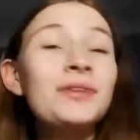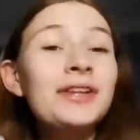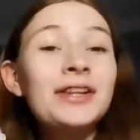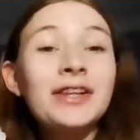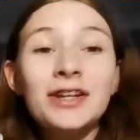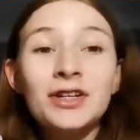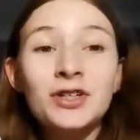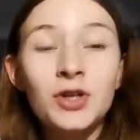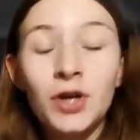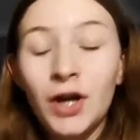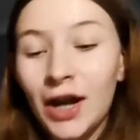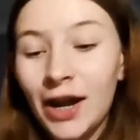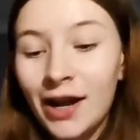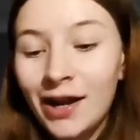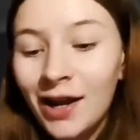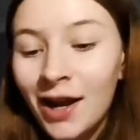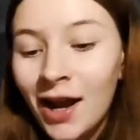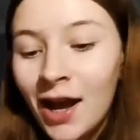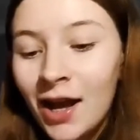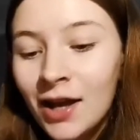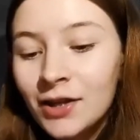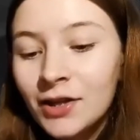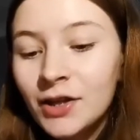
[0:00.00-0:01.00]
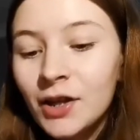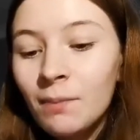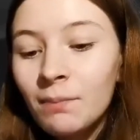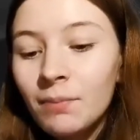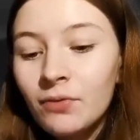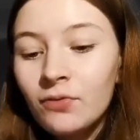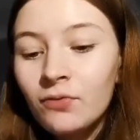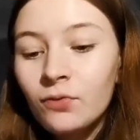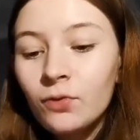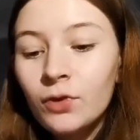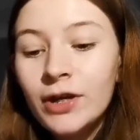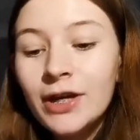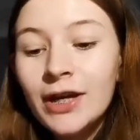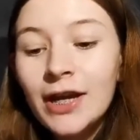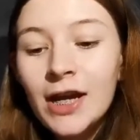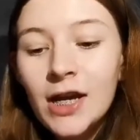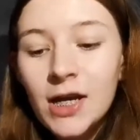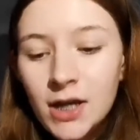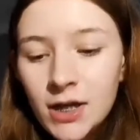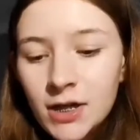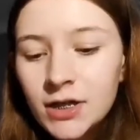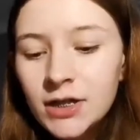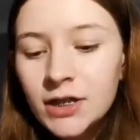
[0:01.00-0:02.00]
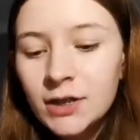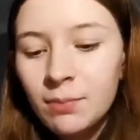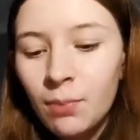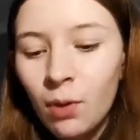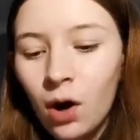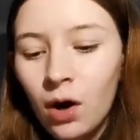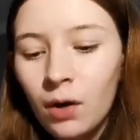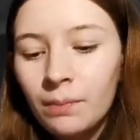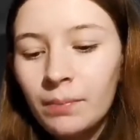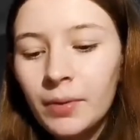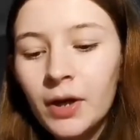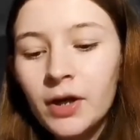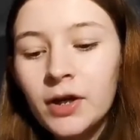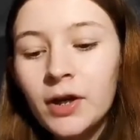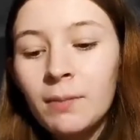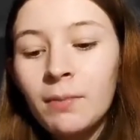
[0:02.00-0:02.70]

Literally. Number 3, indie pop.